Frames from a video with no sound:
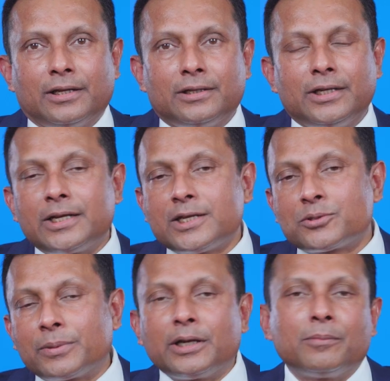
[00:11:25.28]
Data
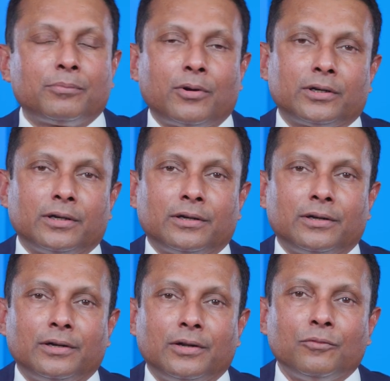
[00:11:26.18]
is pretty important.
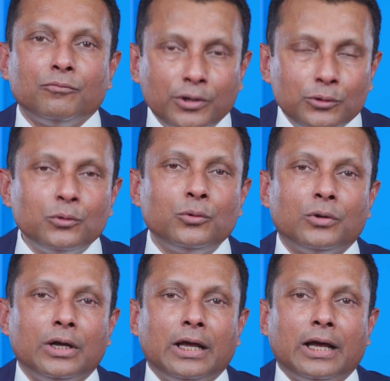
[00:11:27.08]
We
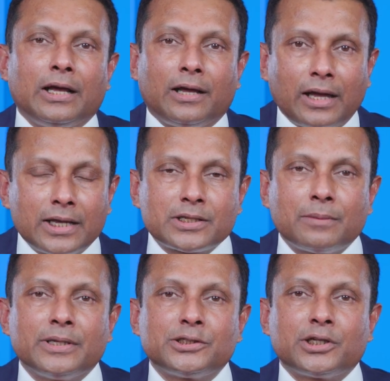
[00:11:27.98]
do, as I
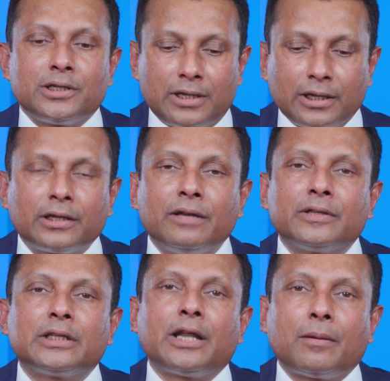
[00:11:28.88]
mentioned,
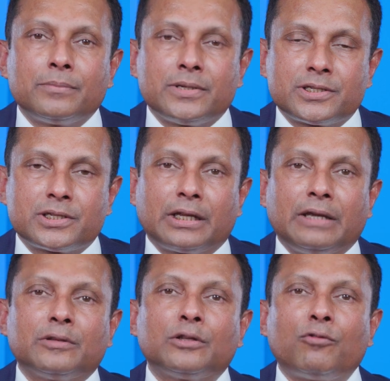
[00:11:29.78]
given the numbers,
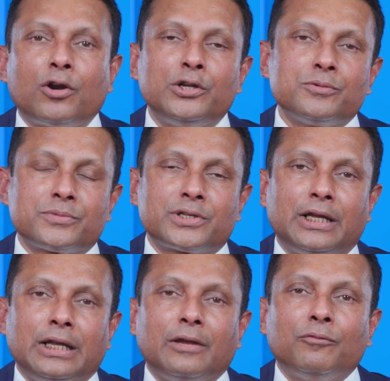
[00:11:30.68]
given the volumes,
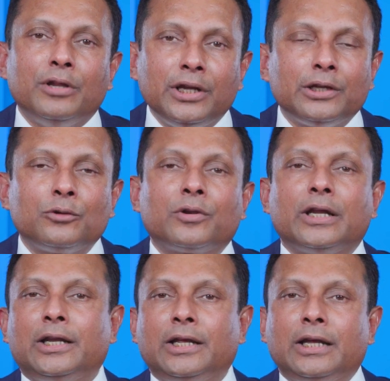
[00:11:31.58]
we need to
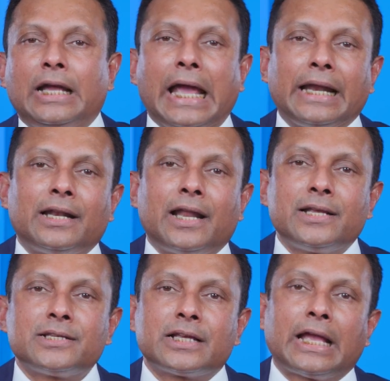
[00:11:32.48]
really
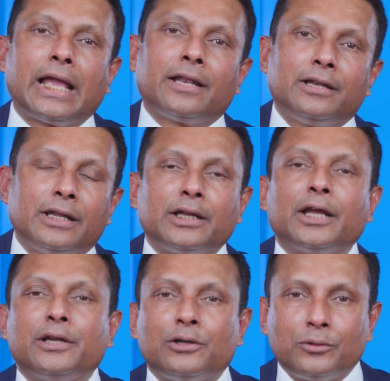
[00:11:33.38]
analyze and
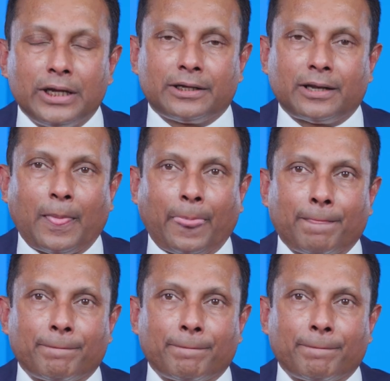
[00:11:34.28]
get into data.